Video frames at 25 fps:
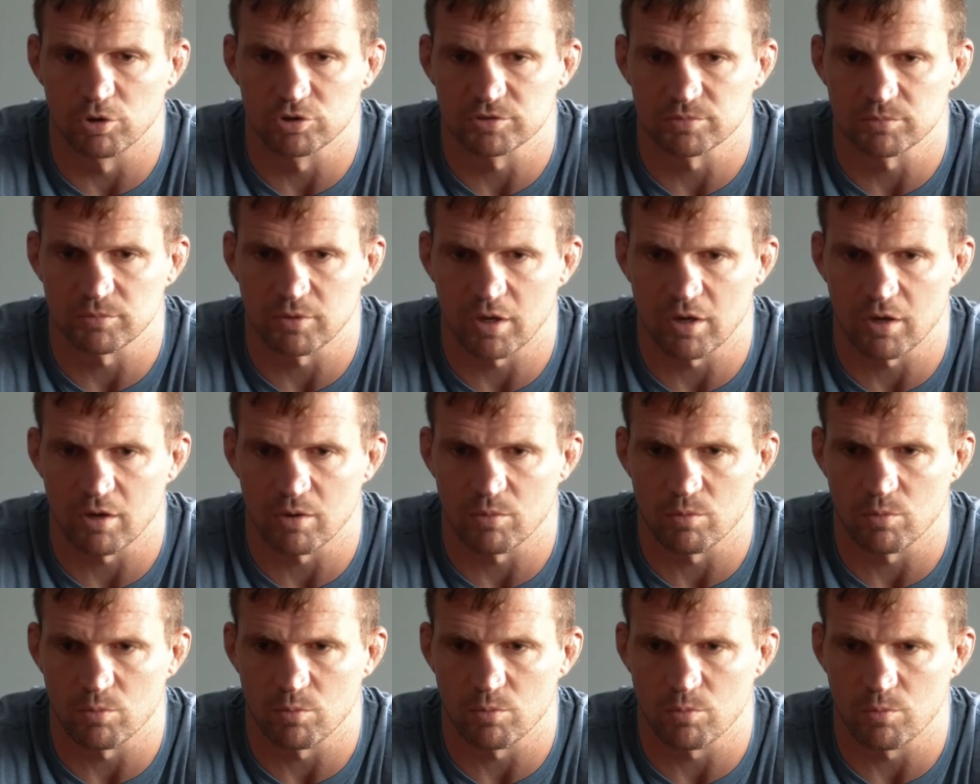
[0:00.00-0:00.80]
most of them got
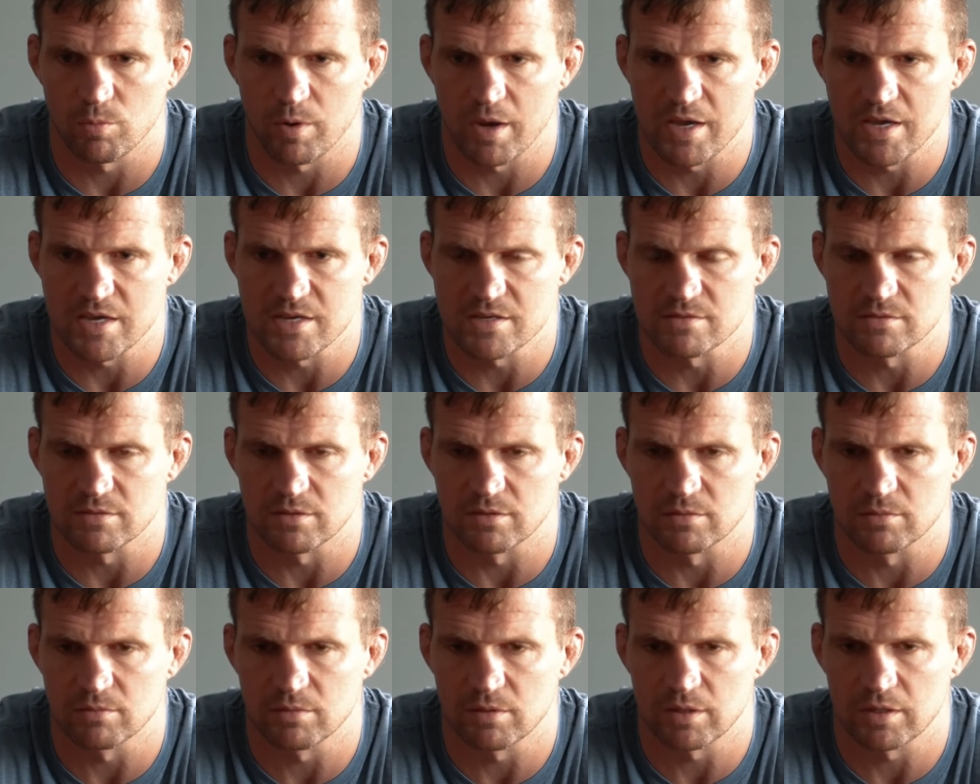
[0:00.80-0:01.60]
on weight,
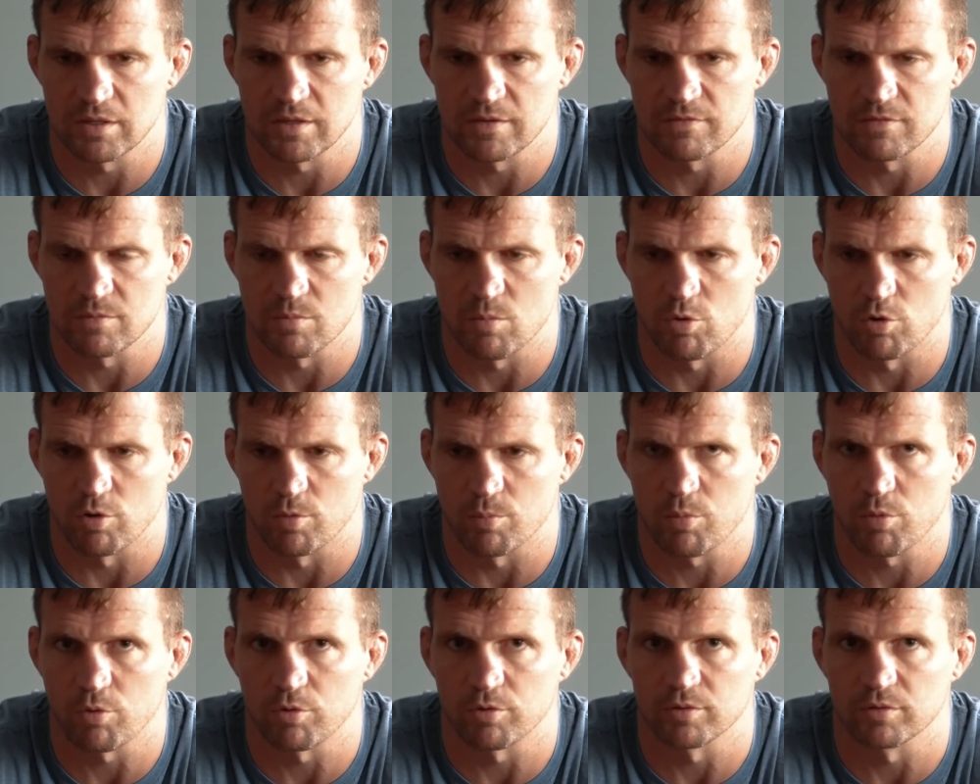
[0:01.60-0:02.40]
and even more
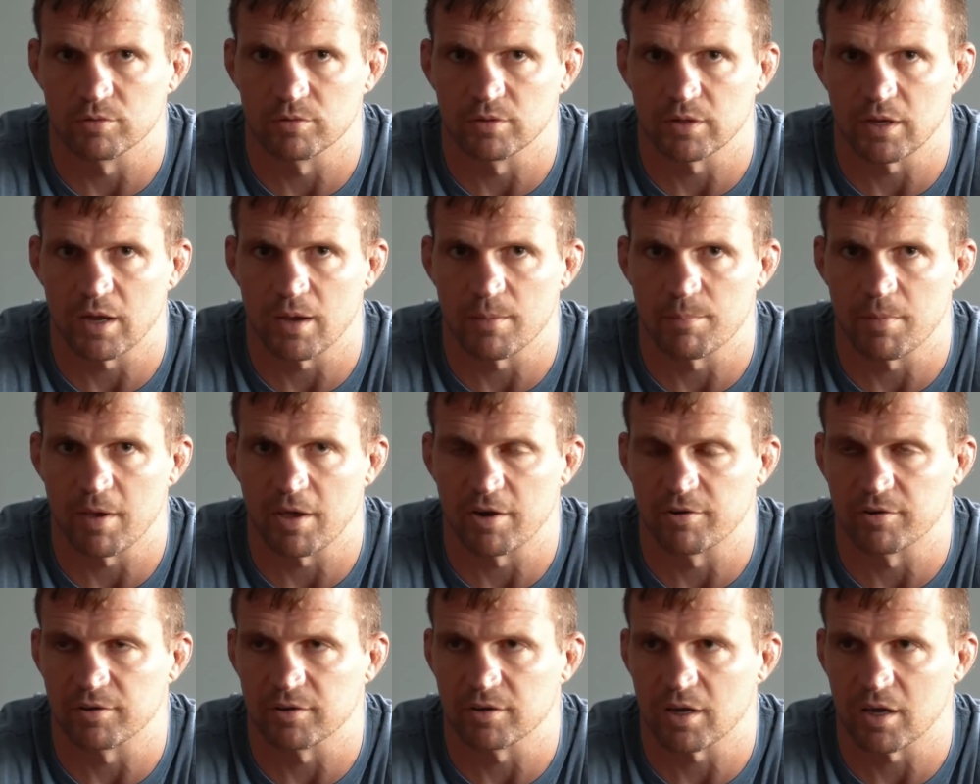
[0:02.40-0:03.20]
important, they got
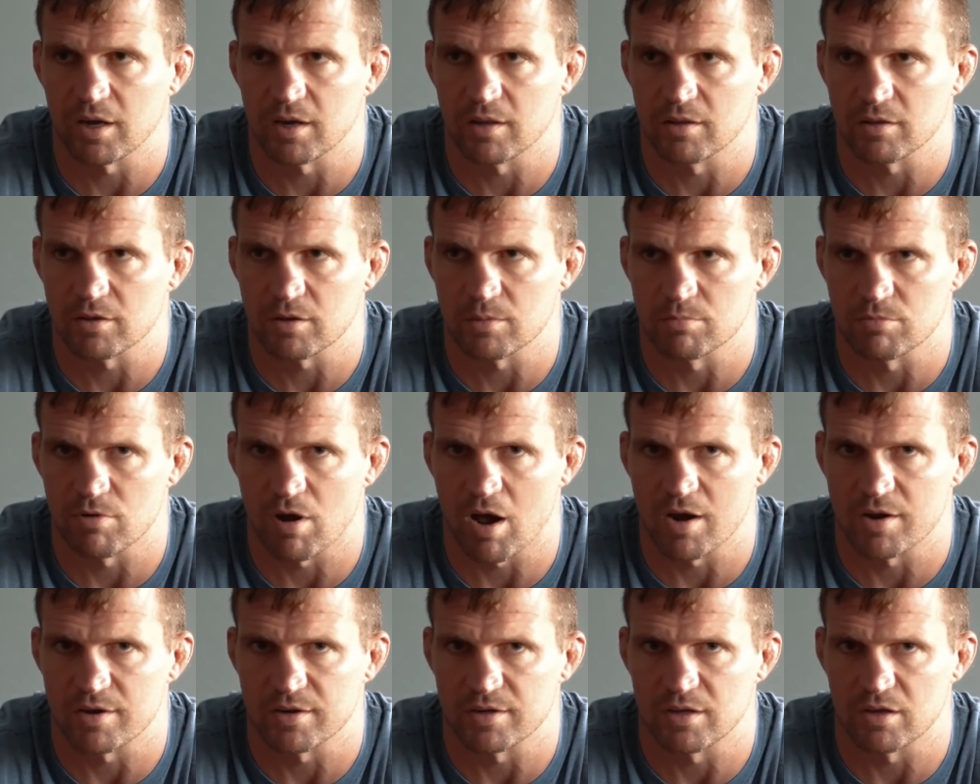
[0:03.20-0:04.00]
better, and kind of the
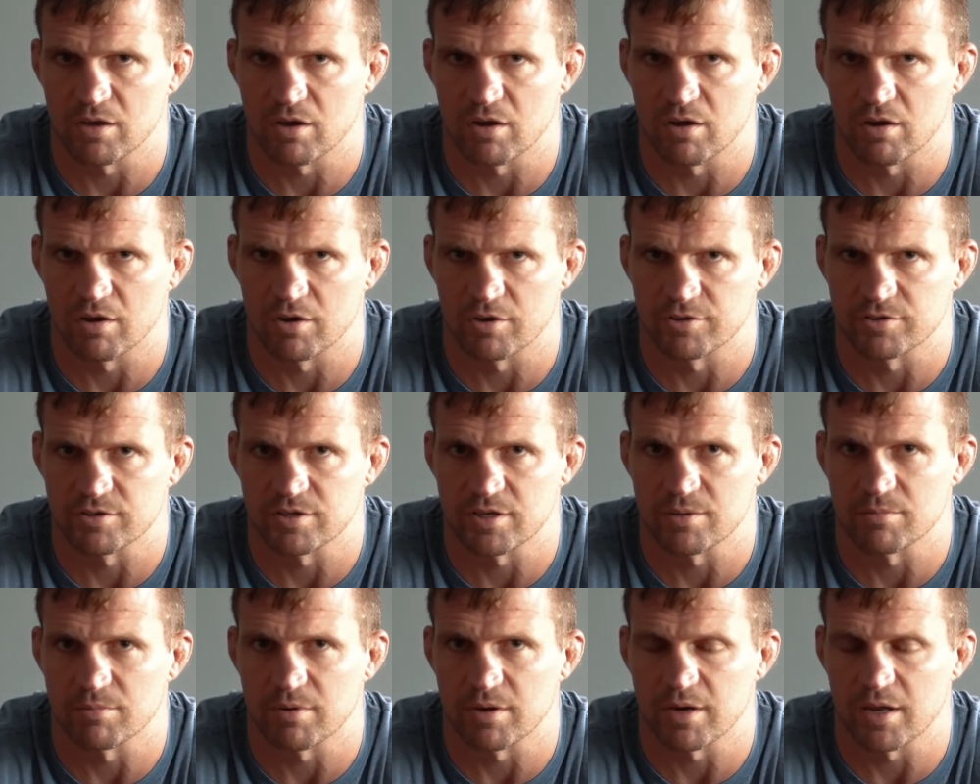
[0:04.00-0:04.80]
camaraderie on our
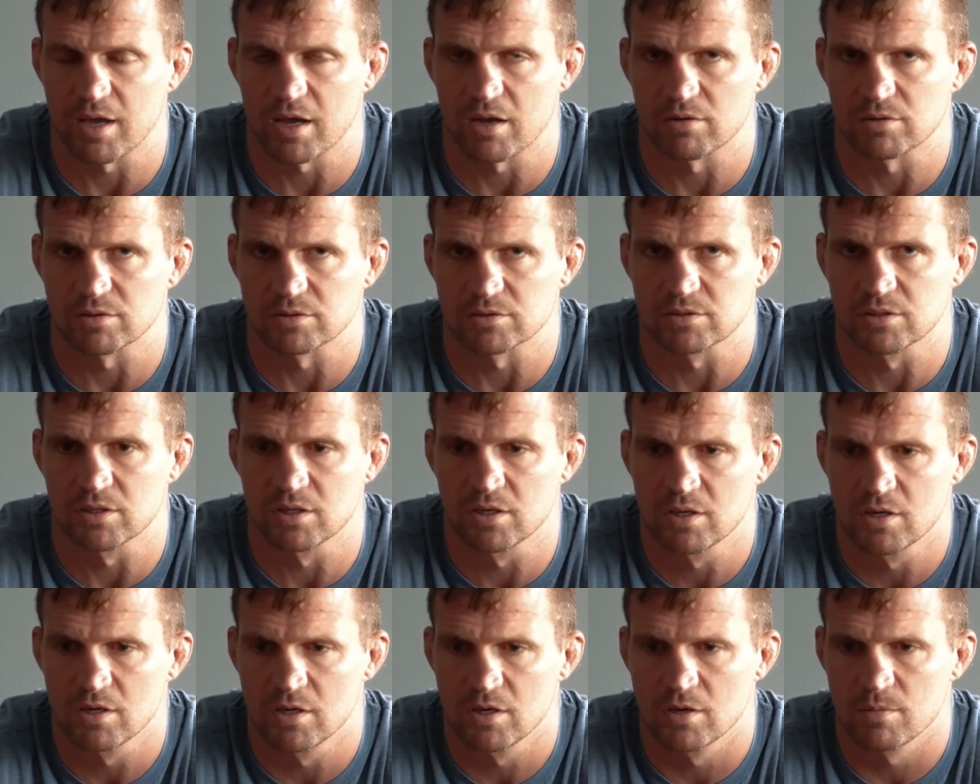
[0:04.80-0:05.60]
team right now is
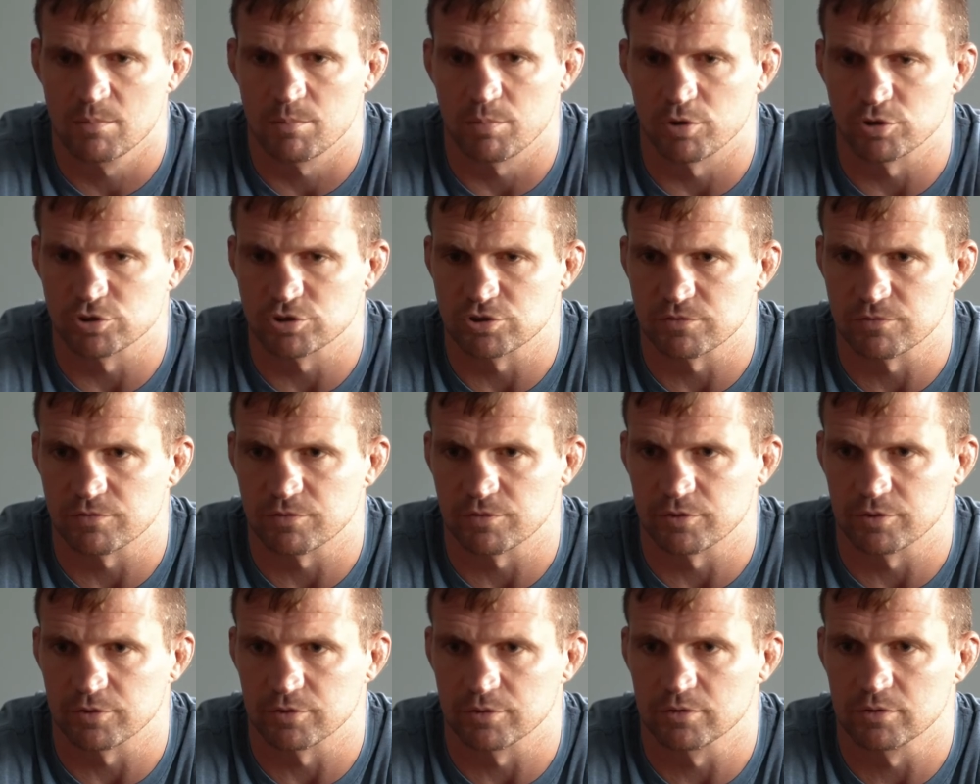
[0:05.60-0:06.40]
pushing
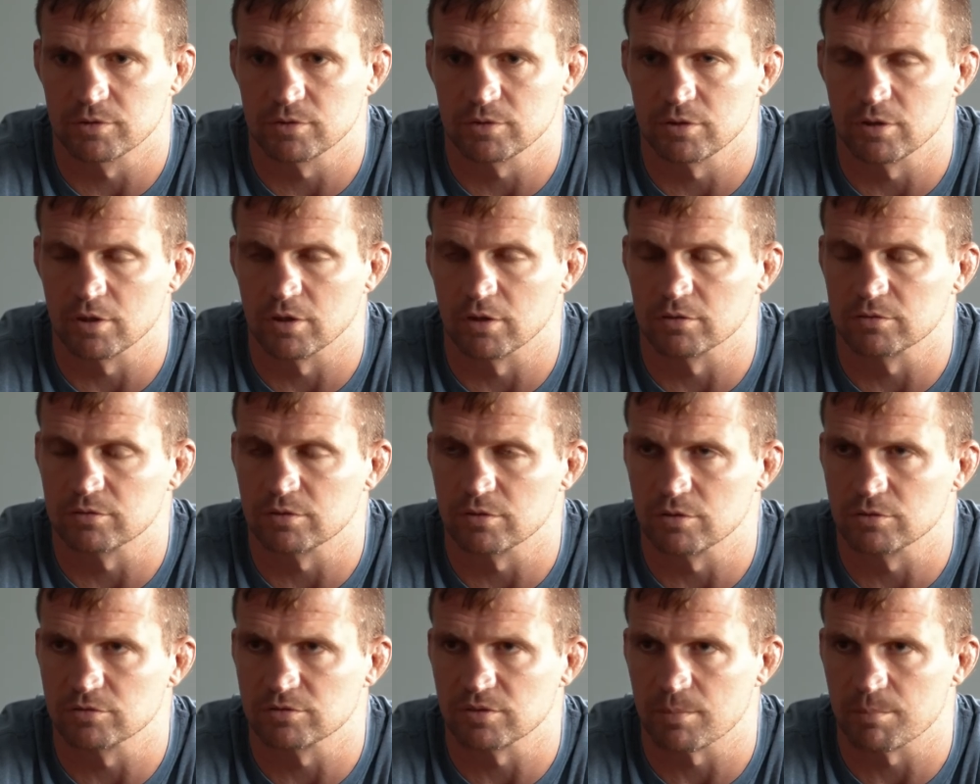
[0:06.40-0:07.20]
for, you know, to
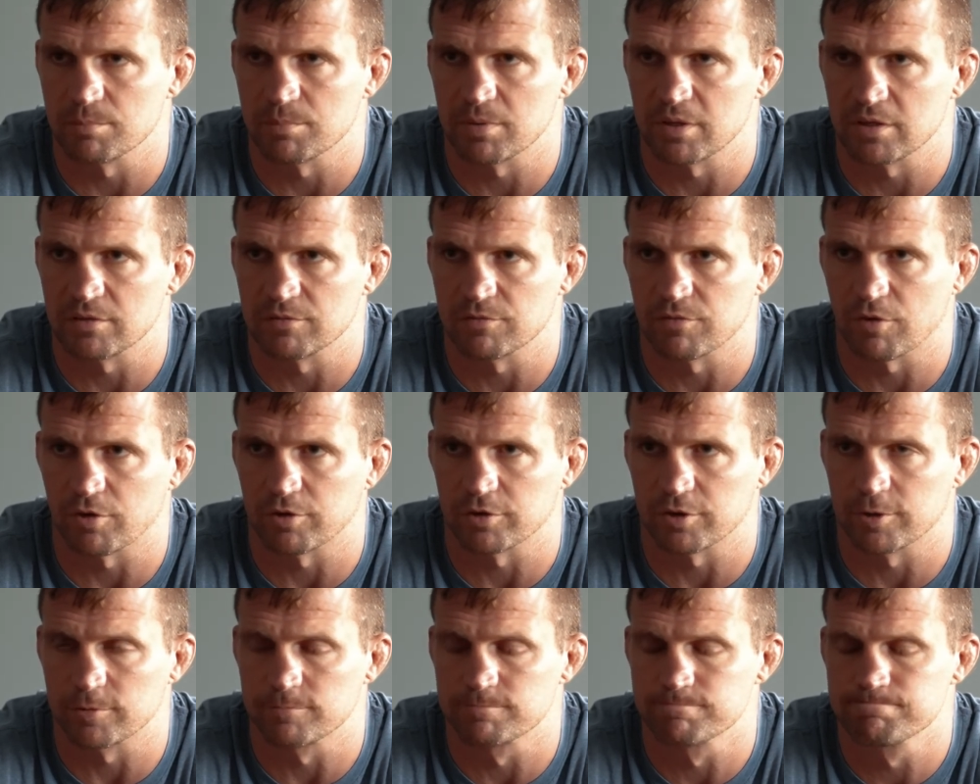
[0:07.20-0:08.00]
do something big in
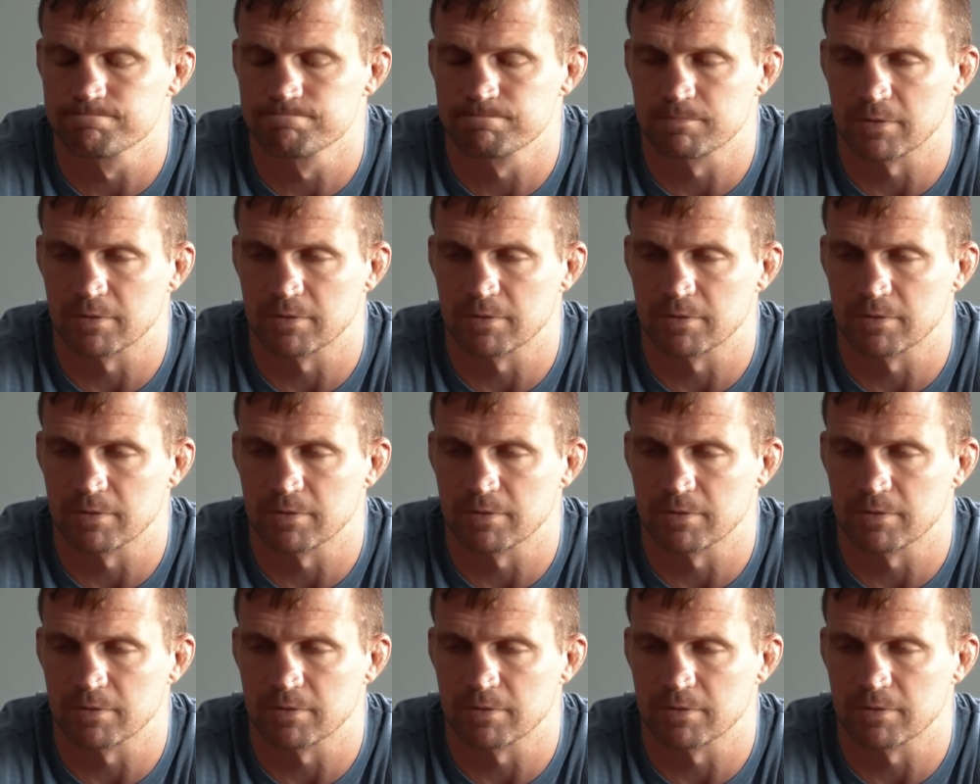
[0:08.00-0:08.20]
Fargo.